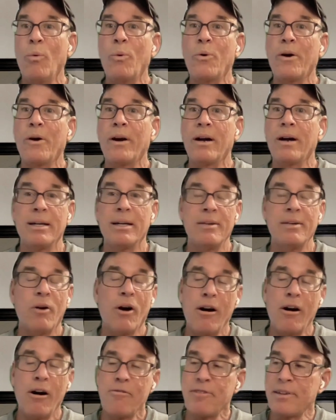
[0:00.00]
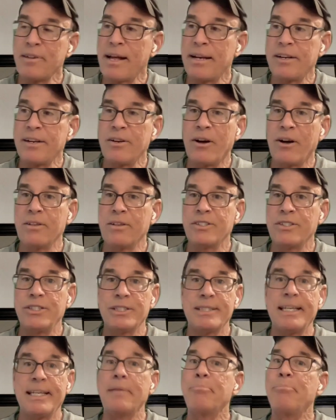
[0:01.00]
Or an awful lot of dogs
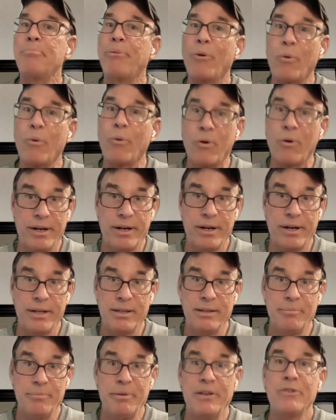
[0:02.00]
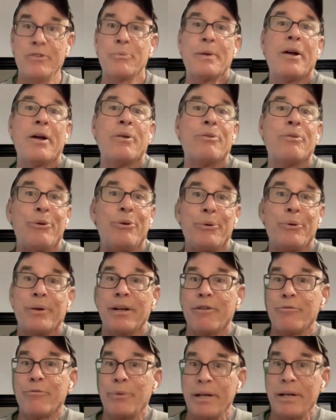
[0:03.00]
just get bored because we don't
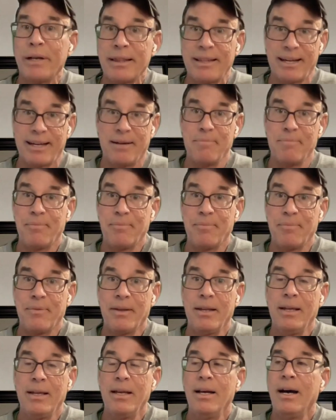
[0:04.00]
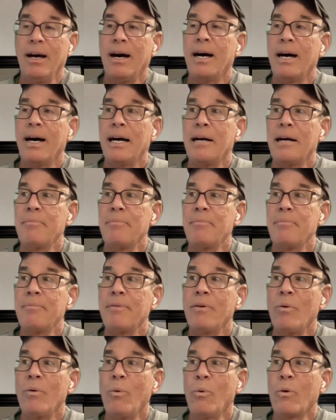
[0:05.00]
do enough with them.